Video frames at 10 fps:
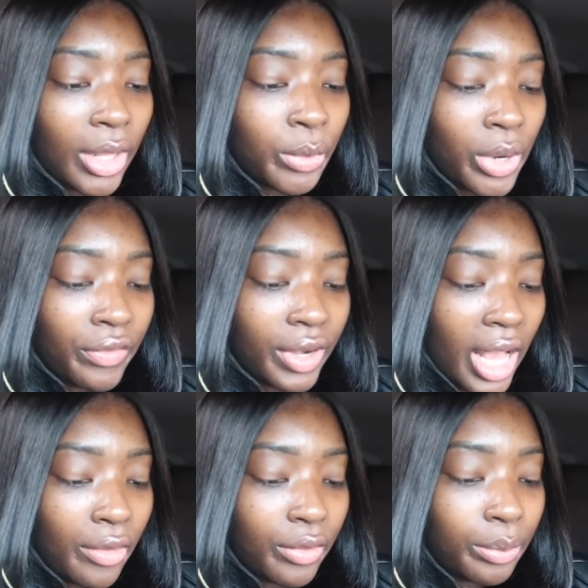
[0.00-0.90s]
like we were even
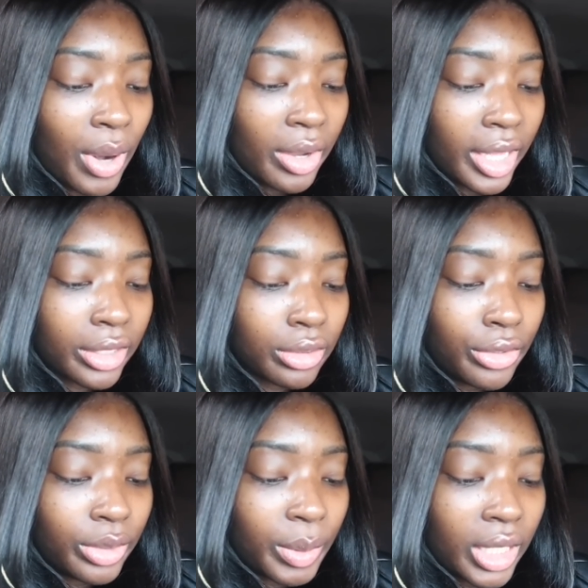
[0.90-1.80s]
out for probably like
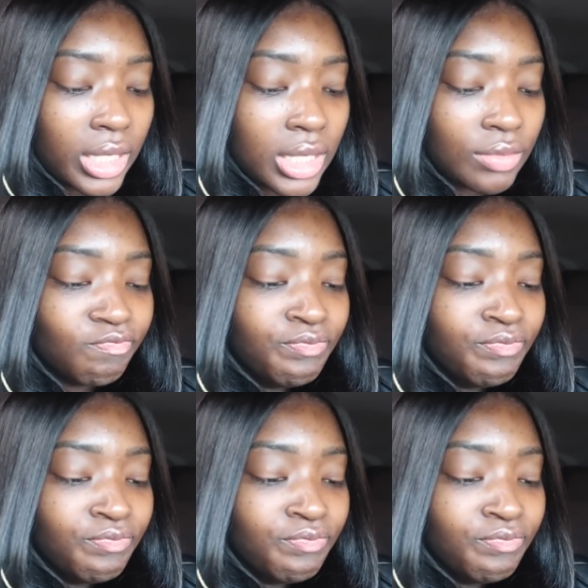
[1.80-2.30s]
30 minutes